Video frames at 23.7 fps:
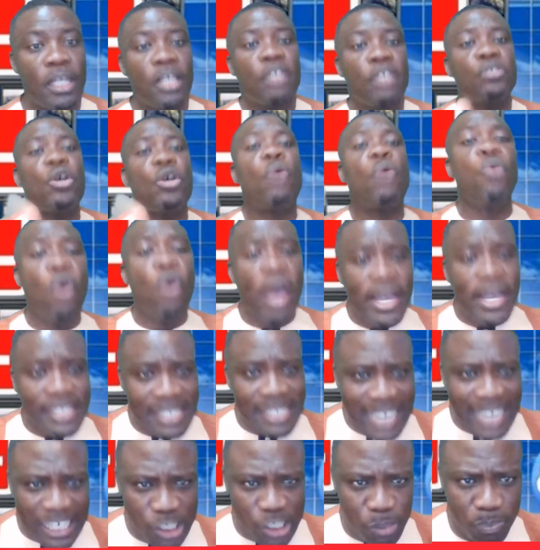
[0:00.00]
So who is
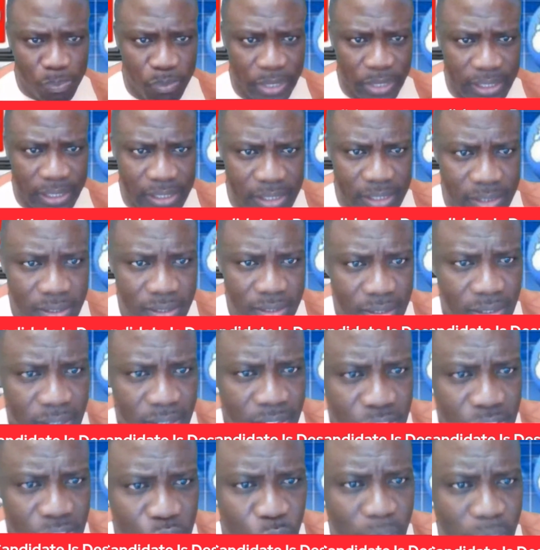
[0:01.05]
desperate?
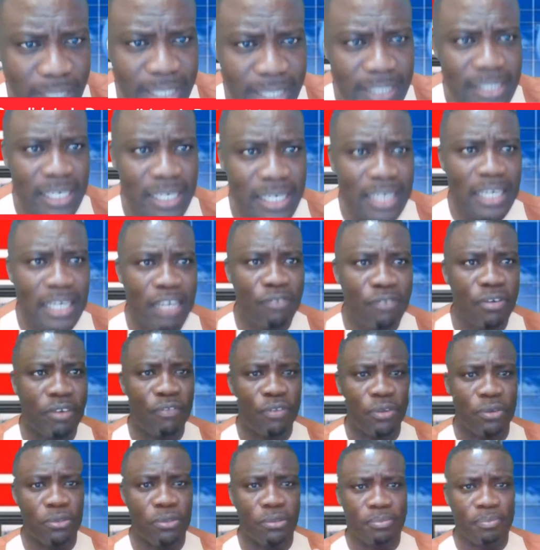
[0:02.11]
So I can take leave of
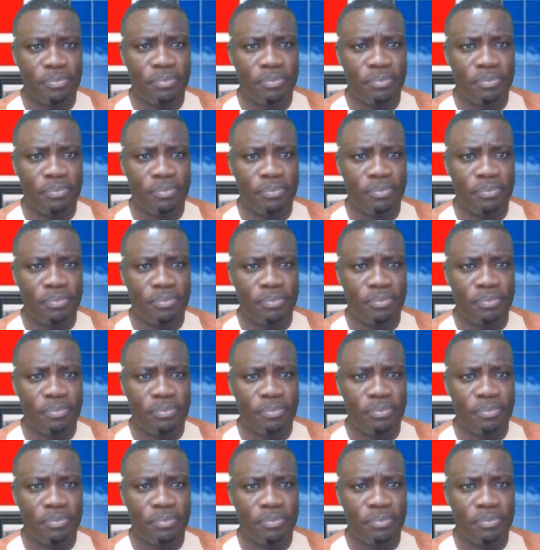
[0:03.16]
you.